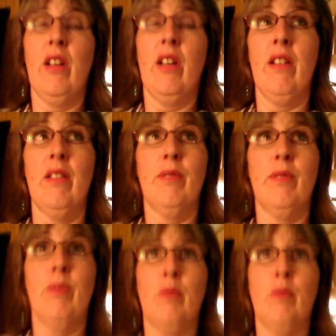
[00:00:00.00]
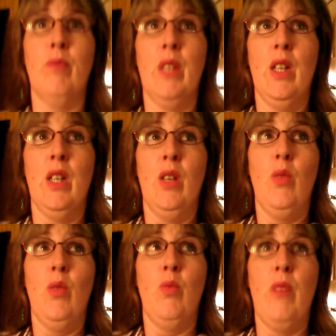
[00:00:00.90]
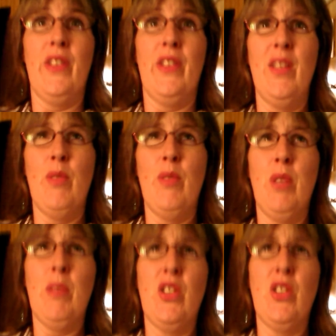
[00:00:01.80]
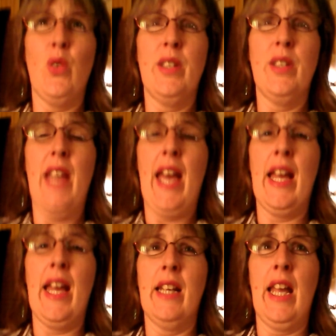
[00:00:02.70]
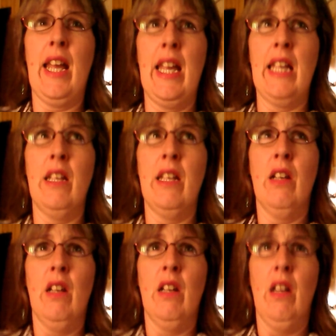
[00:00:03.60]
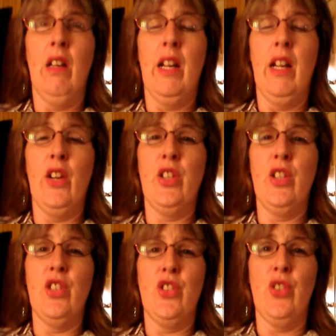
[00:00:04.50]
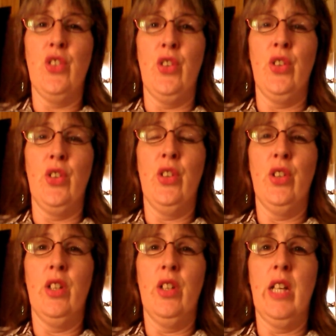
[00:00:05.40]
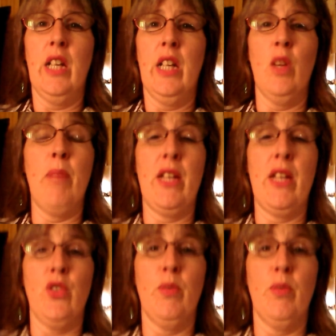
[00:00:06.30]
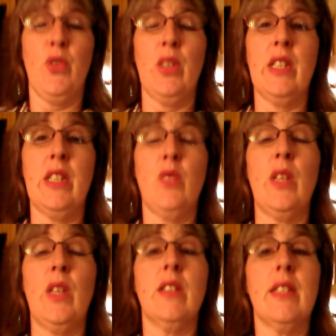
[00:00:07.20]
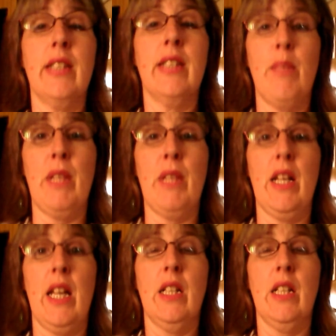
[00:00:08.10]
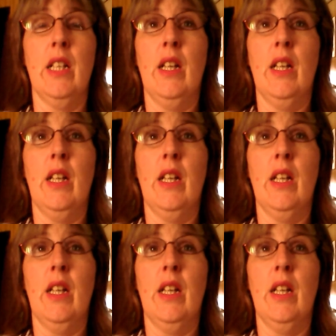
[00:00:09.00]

I think we pretty much always had a air conditioner in our bedroom, so at least we could sleep at night.